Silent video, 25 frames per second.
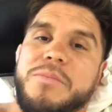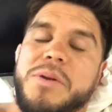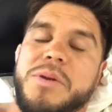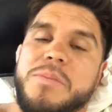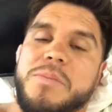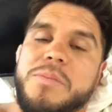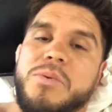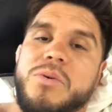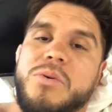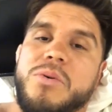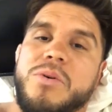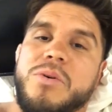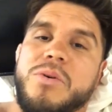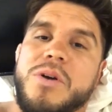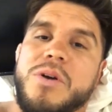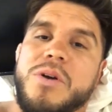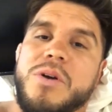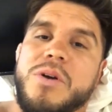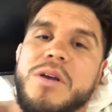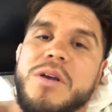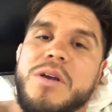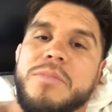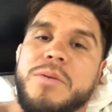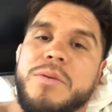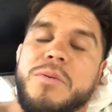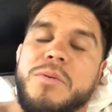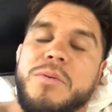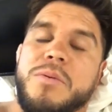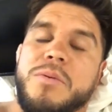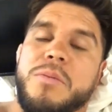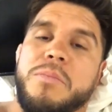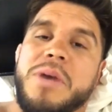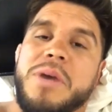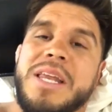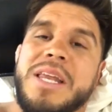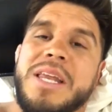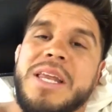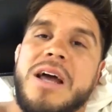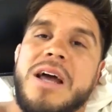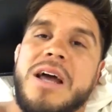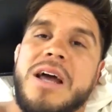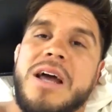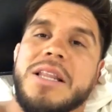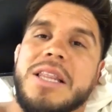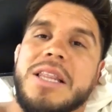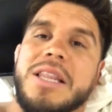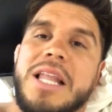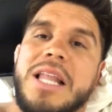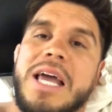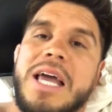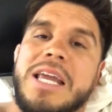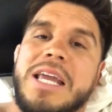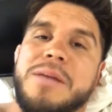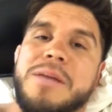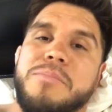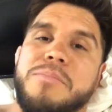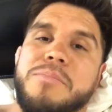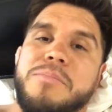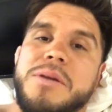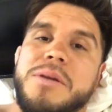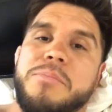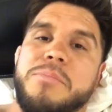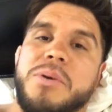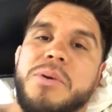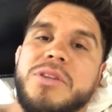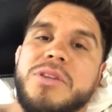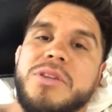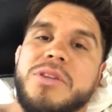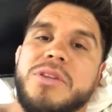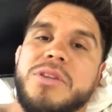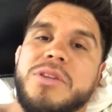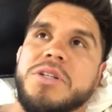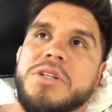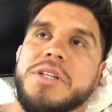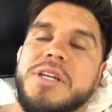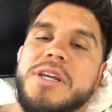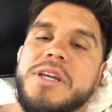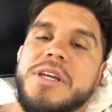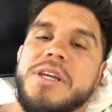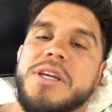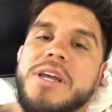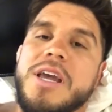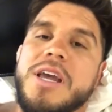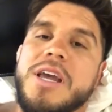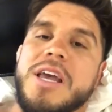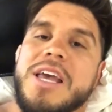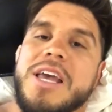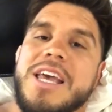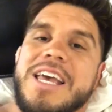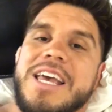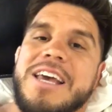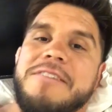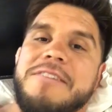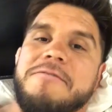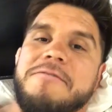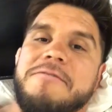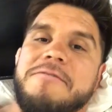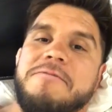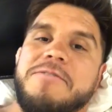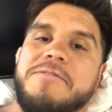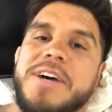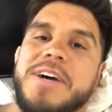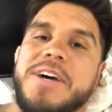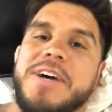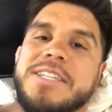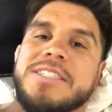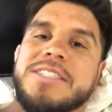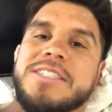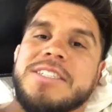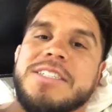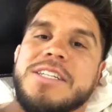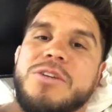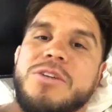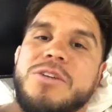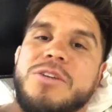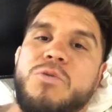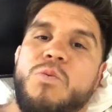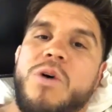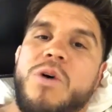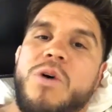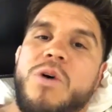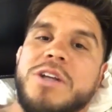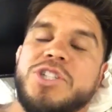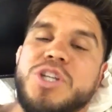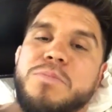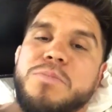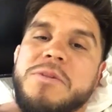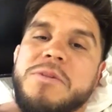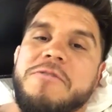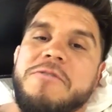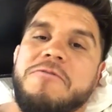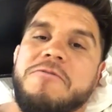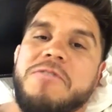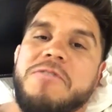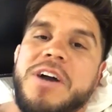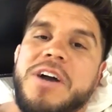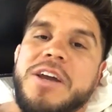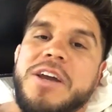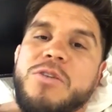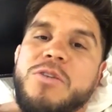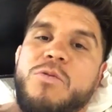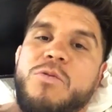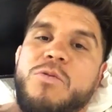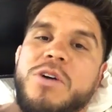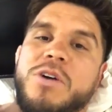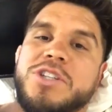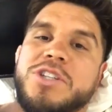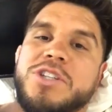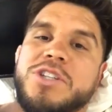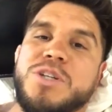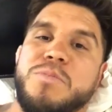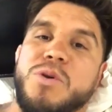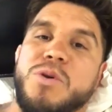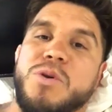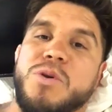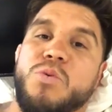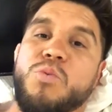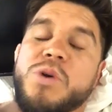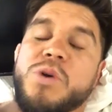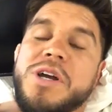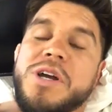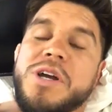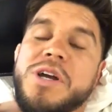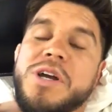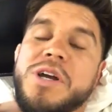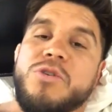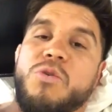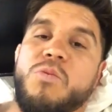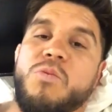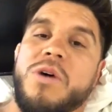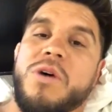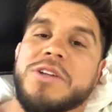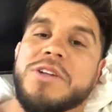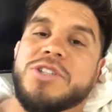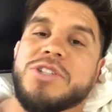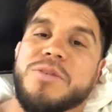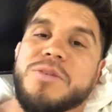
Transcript: may not like me, but they're emotionally invested in watching me fight, watching me win or watching me lose.